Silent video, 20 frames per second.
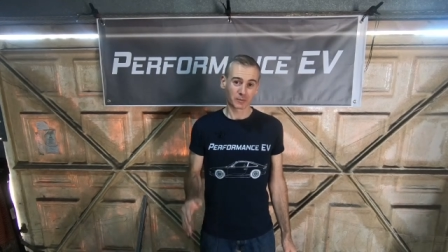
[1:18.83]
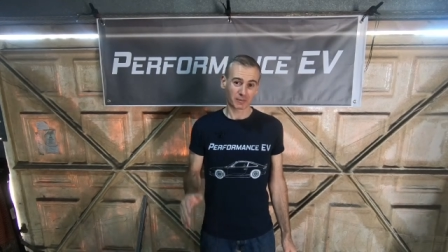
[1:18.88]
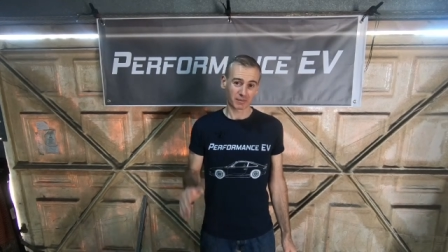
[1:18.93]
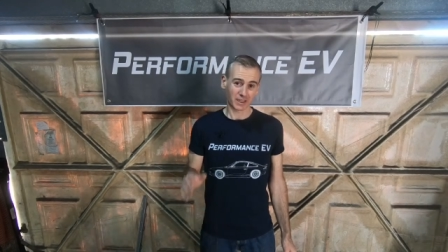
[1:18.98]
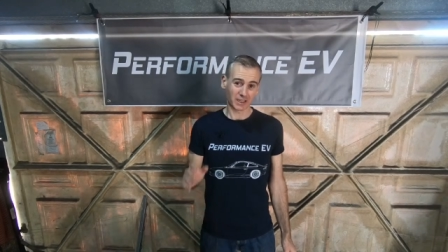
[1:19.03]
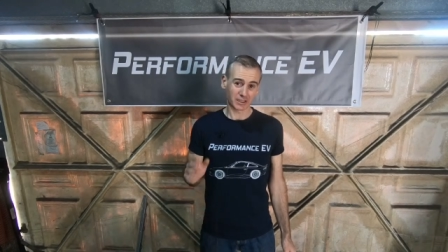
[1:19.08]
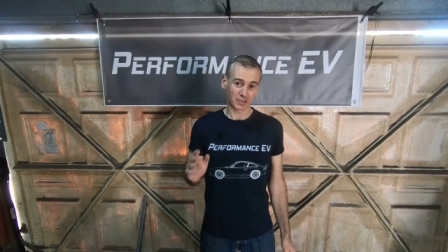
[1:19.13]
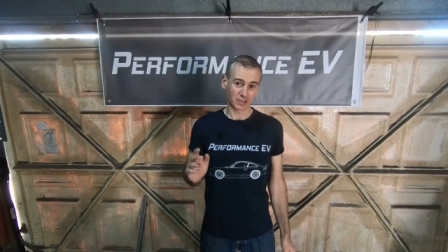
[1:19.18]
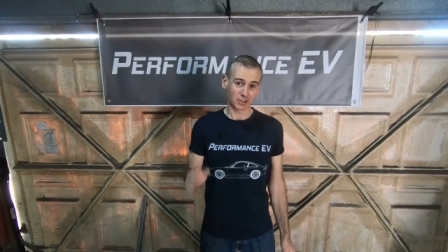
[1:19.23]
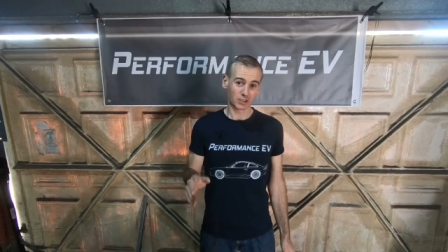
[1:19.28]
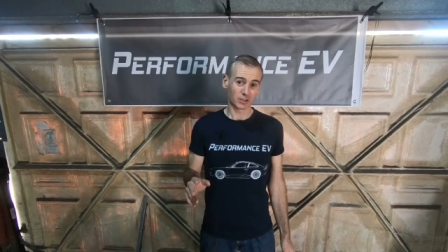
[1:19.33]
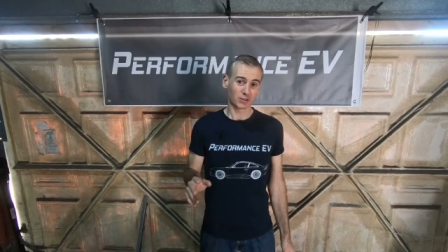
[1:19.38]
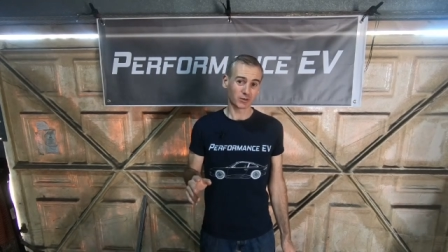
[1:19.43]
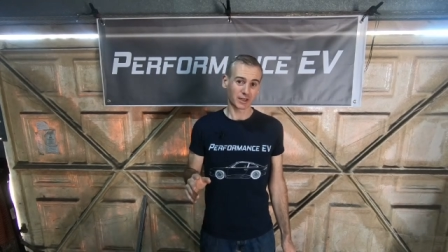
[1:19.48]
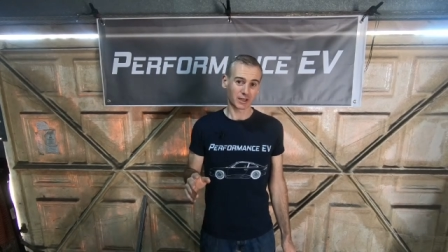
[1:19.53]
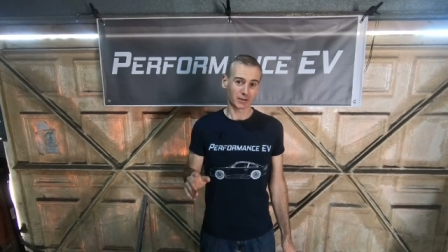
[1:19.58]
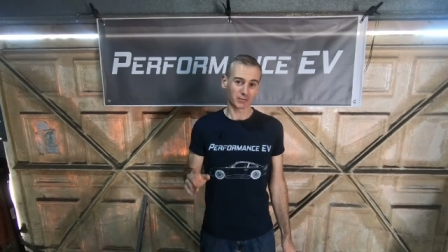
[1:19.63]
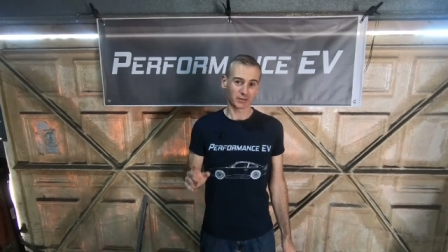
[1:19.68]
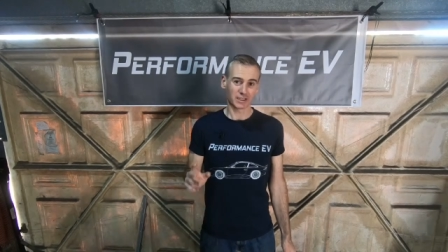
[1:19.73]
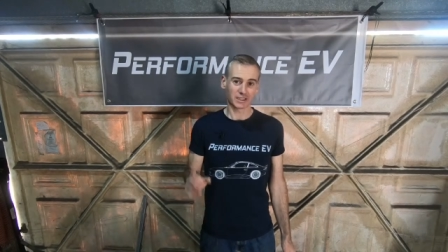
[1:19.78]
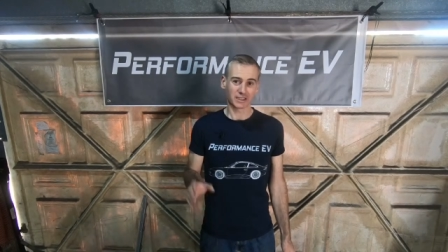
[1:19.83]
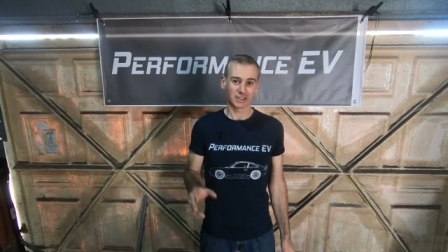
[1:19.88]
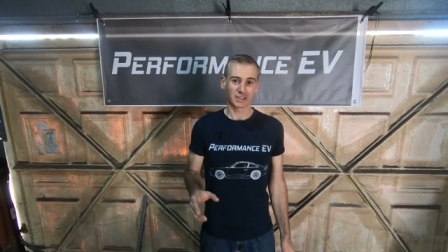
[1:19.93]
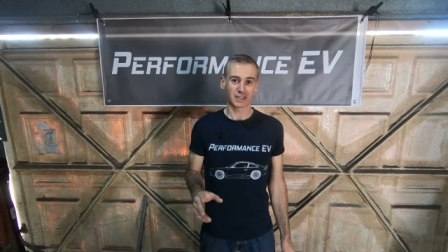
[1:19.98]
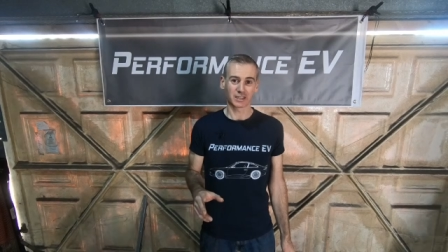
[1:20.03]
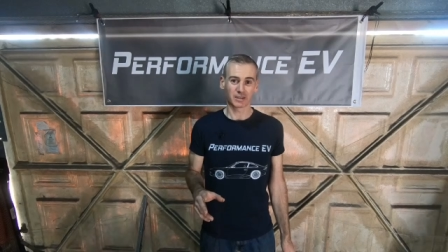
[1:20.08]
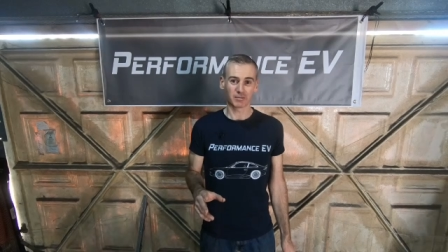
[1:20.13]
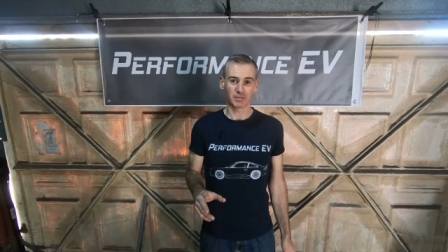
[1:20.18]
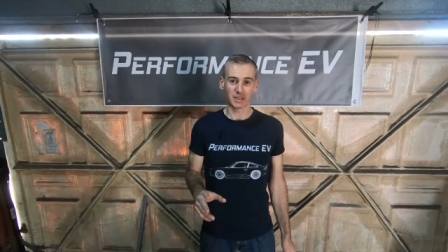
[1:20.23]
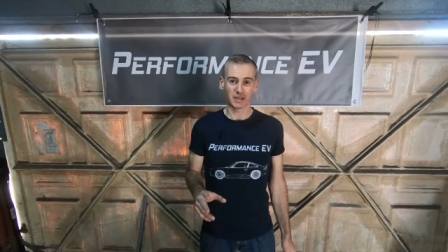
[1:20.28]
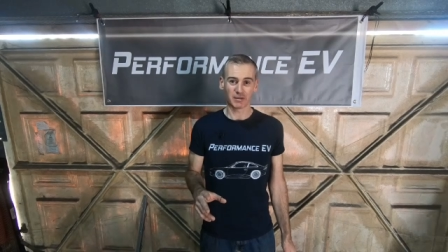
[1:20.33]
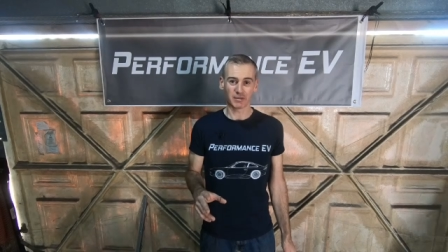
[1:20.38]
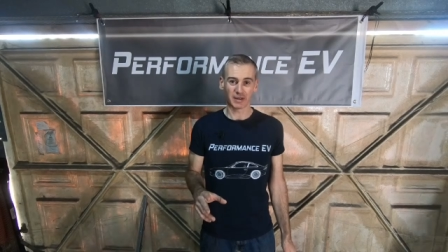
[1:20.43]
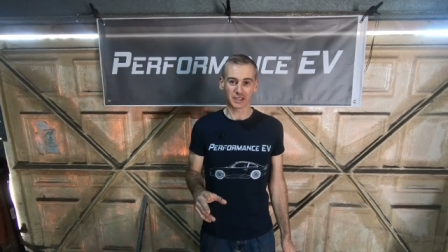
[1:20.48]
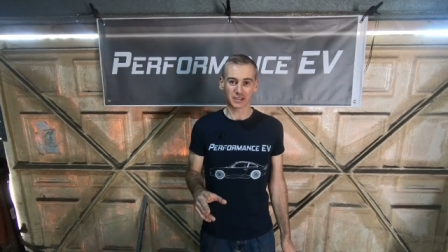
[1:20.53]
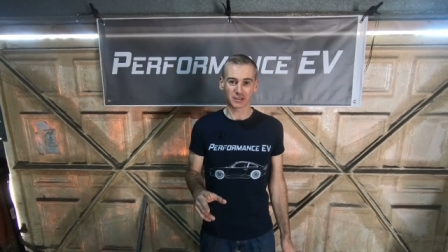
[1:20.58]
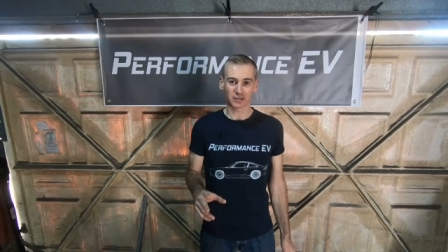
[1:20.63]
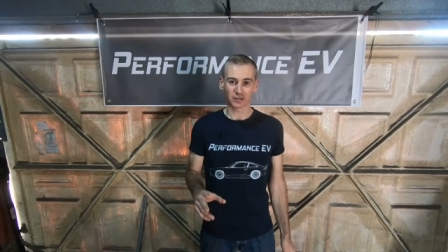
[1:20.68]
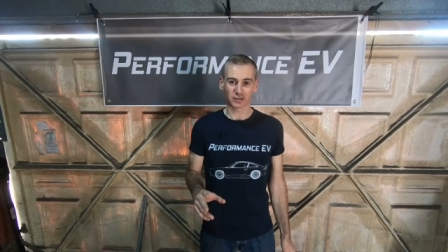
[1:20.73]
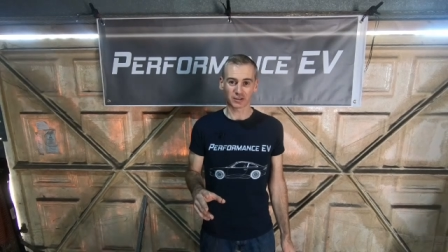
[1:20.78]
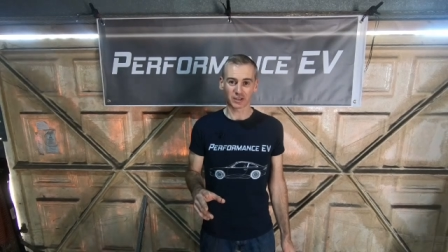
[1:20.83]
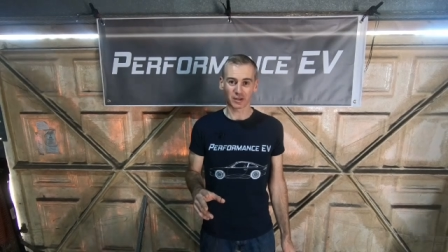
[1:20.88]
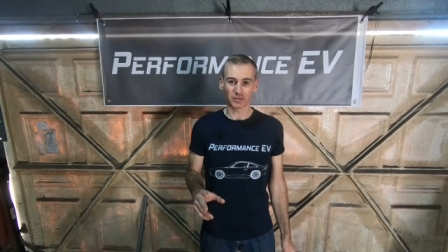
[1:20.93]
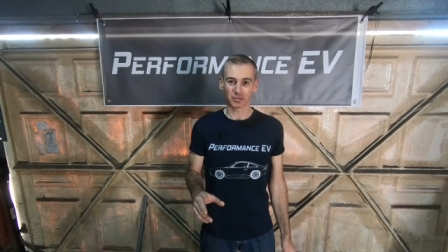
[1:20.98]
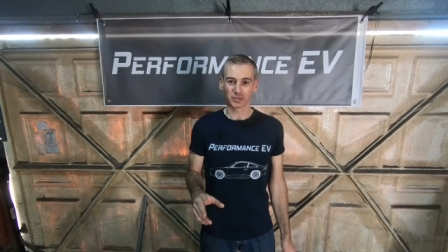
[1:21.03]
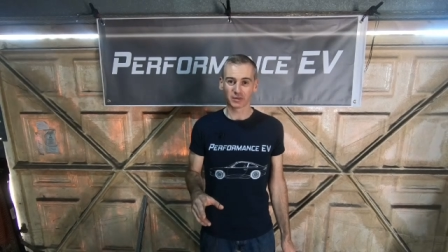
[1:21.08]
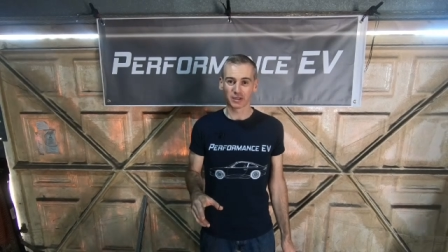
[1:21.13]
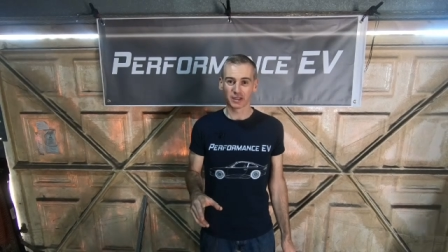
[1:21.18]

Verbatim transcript: And to do that, we need to get the BMS hooked up.